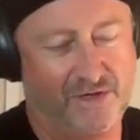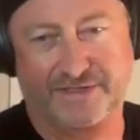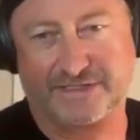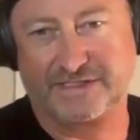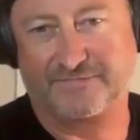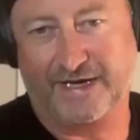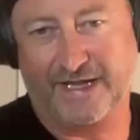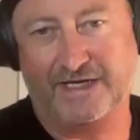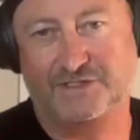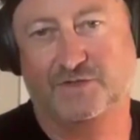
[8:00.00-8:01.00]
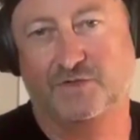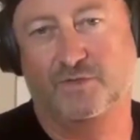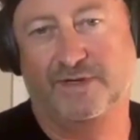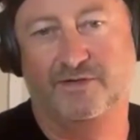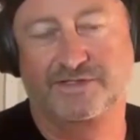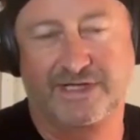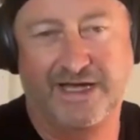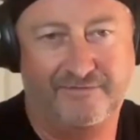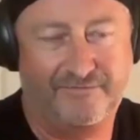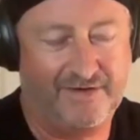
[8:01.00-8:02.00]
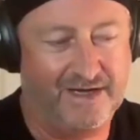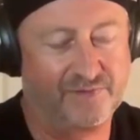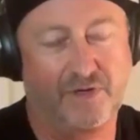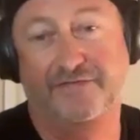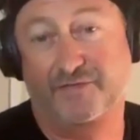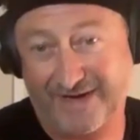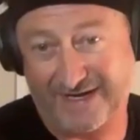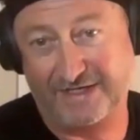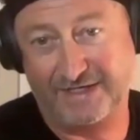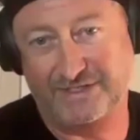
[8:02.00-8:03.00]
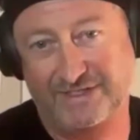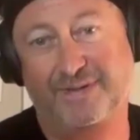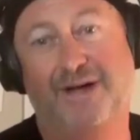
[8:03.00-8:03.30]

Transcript: bonuses, financial. We also have private recognition,